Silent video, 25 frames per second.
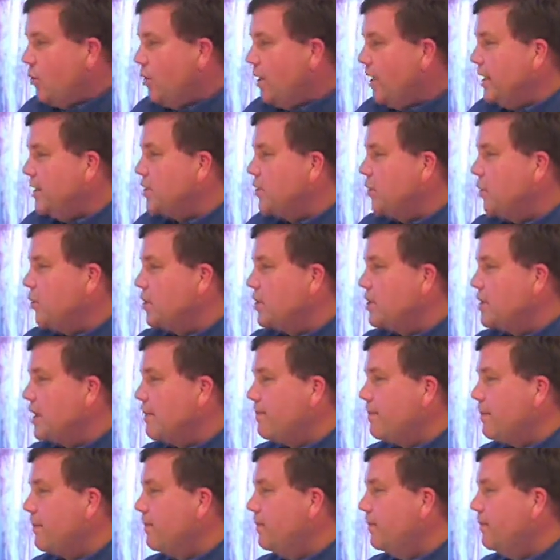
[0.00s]
Who needs the Lord's
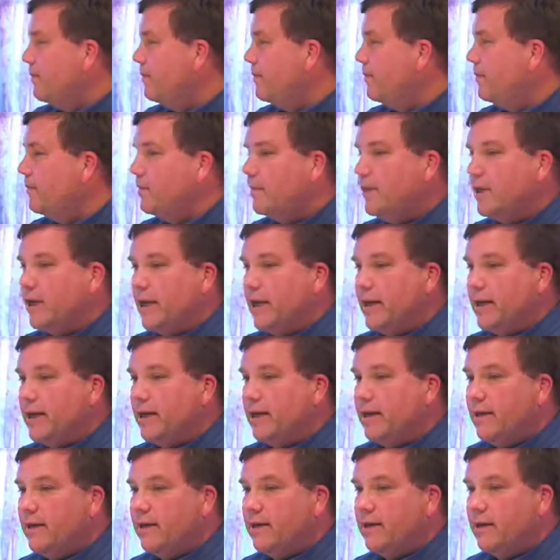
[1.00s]
Supper
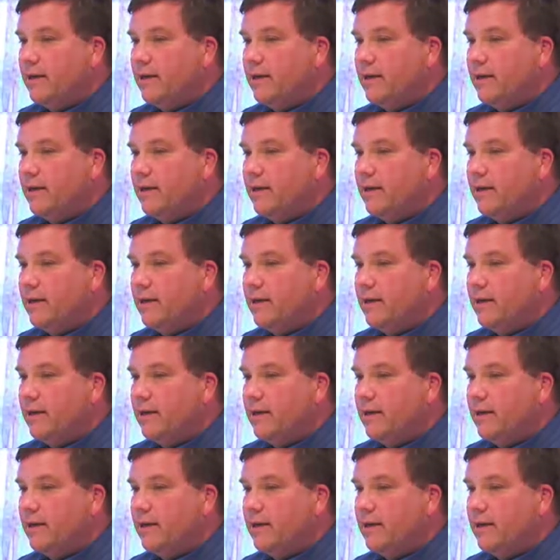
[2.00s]
tonight?